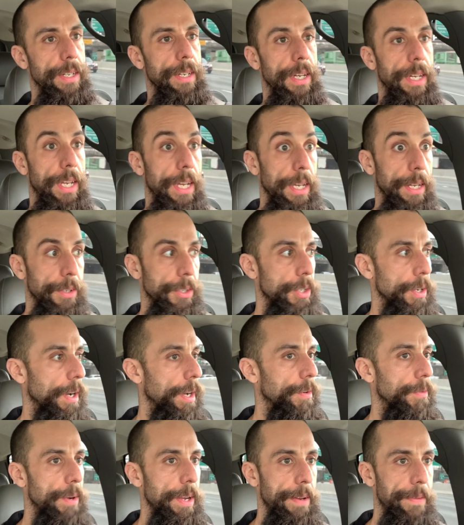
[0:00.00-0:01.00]
again,
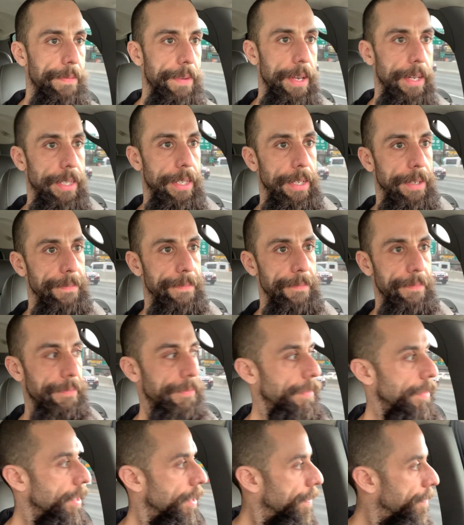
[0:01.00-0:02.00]
try and reinvent it.
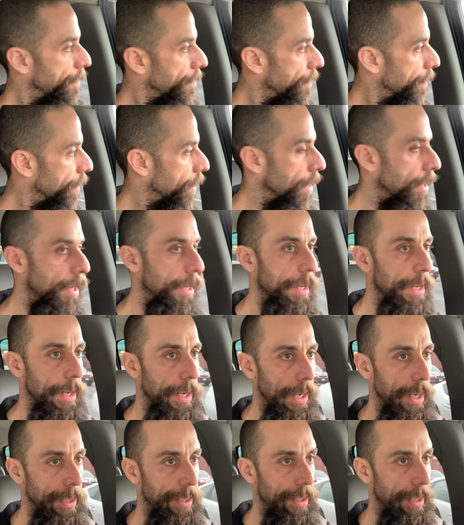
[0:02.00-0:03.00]

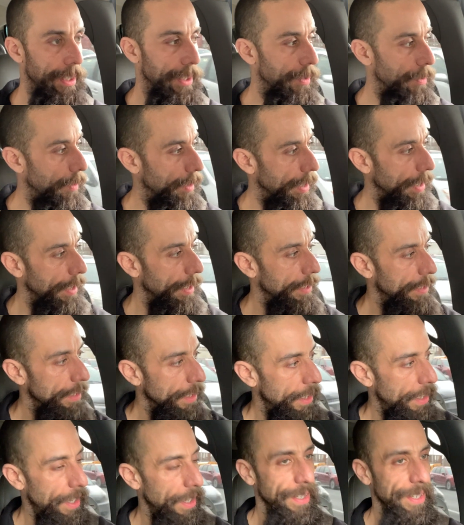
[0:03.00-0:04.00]
It just works.
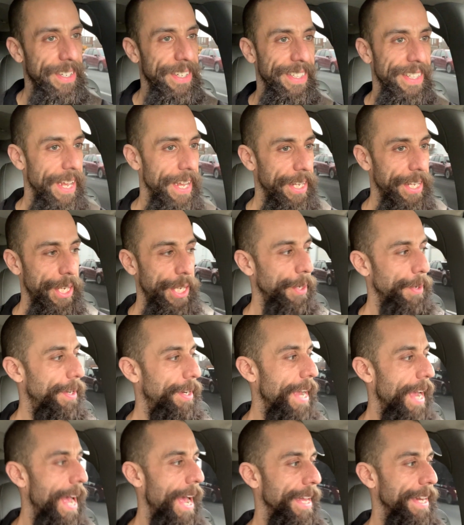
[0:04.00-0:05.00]
Oh, look at that
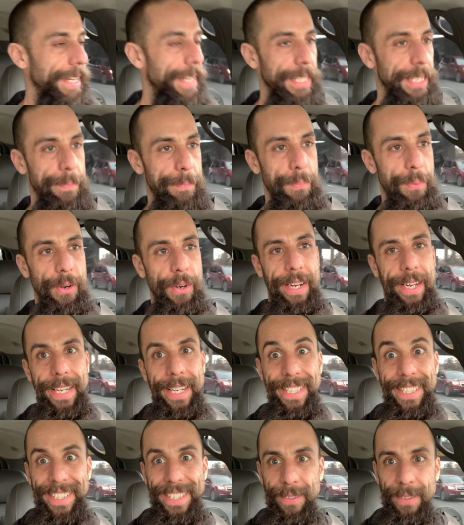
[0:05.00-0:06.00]
cute guy in his
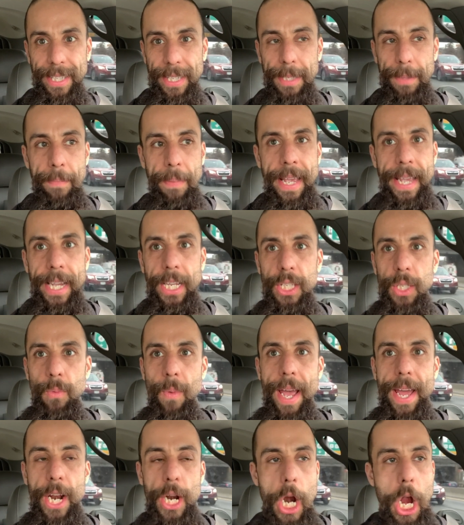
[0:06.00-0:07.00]
Prius with his pink
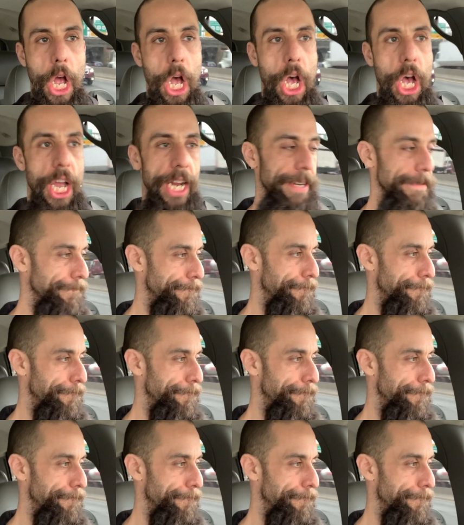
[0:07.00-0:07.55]
sweater on.